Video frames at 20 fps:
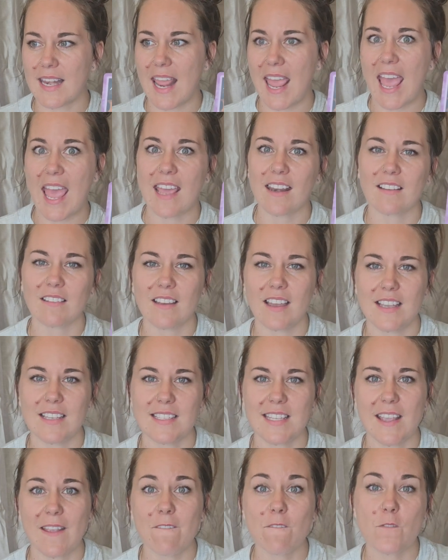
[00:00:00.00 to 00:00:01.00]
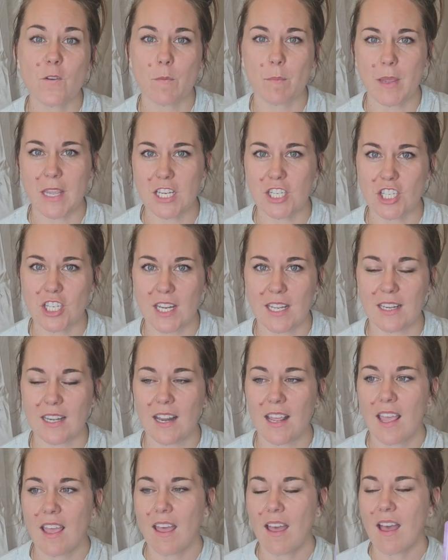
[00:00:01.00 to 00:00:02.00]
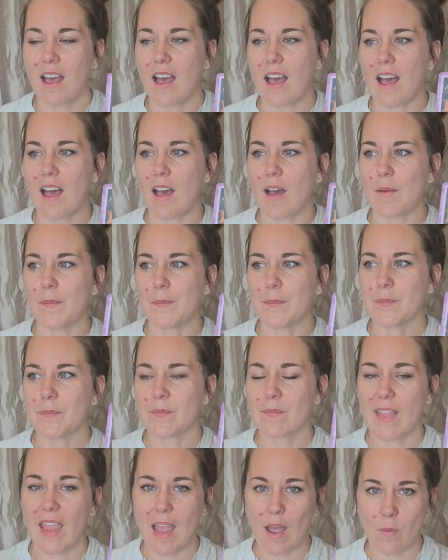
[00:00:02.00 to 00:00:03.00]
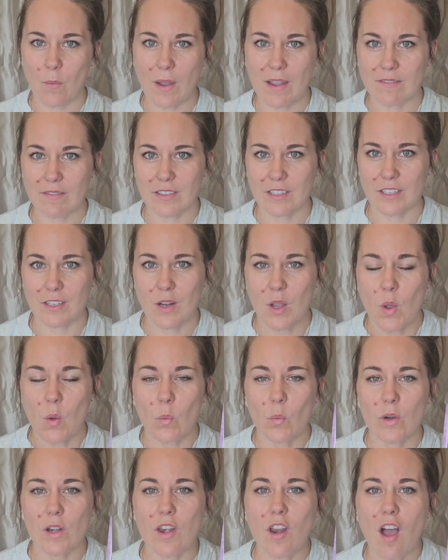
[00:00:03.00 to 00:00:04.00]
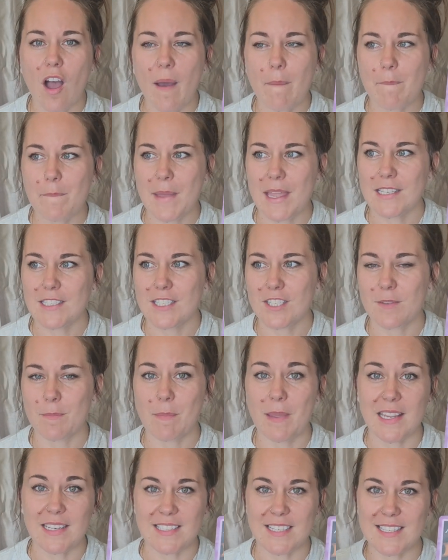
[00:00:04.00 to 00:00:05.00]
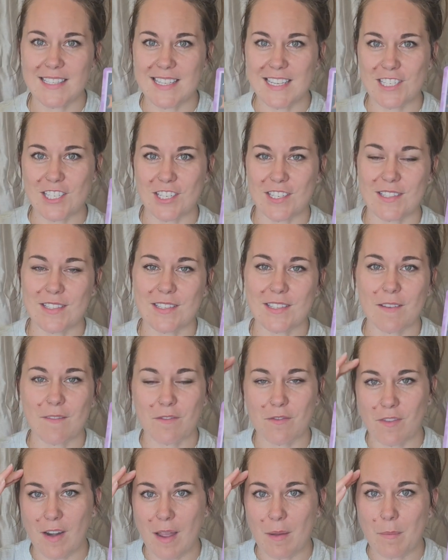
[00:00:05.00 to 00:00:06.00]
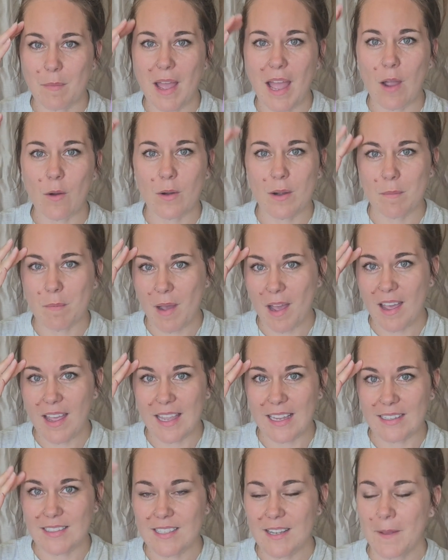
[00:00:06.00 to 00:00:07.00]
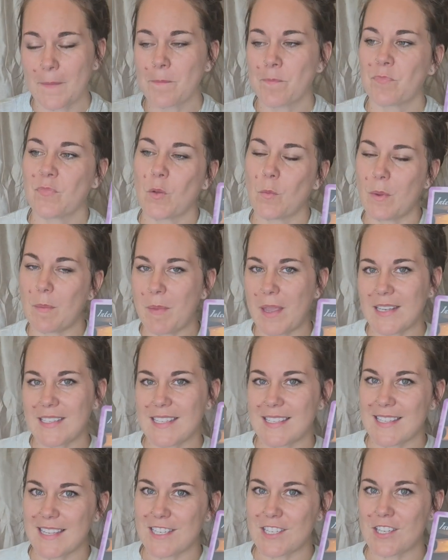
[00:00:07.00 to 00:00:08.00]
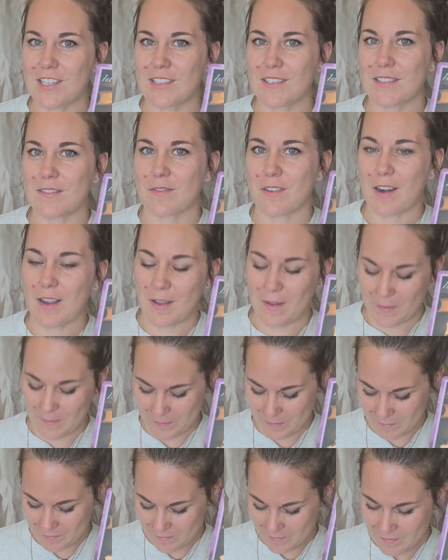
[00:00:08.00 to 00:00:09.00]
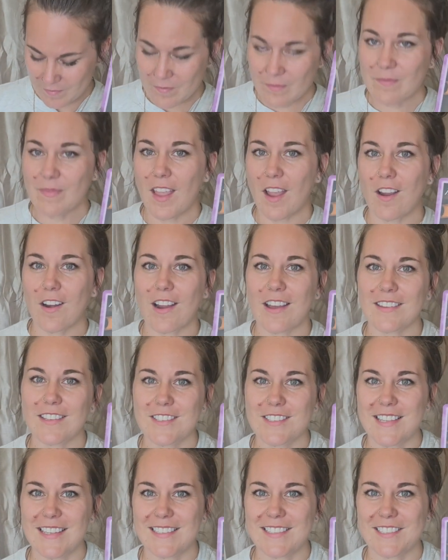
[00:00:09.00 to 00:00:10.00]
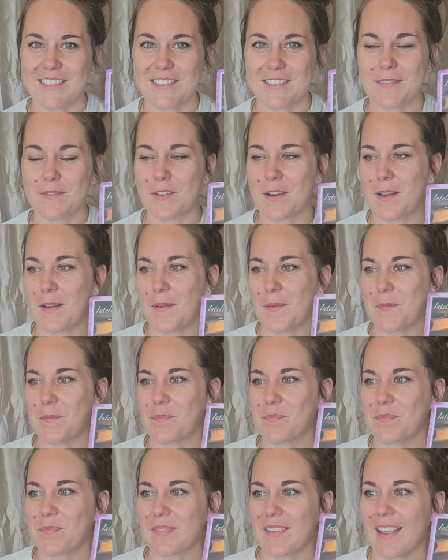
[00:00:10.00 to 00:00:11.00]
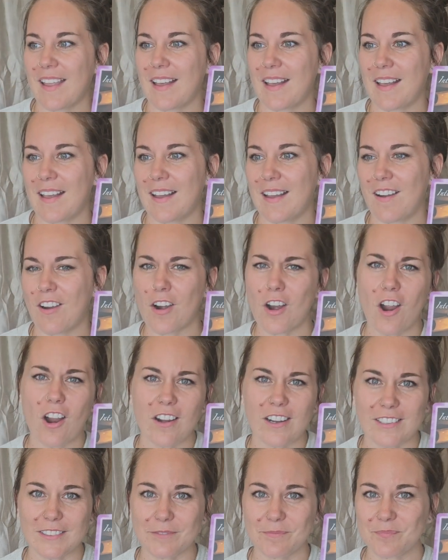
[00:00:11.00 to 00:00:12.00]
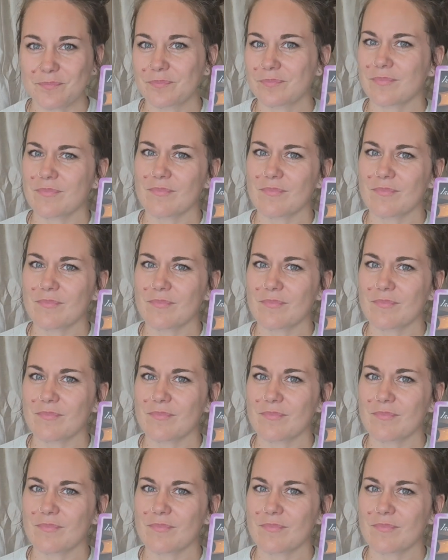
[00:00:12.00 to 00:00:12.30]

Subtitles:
and analyze information. However, we're not meant to make decisions from our mind. We make decisions from our other centers, from our heart,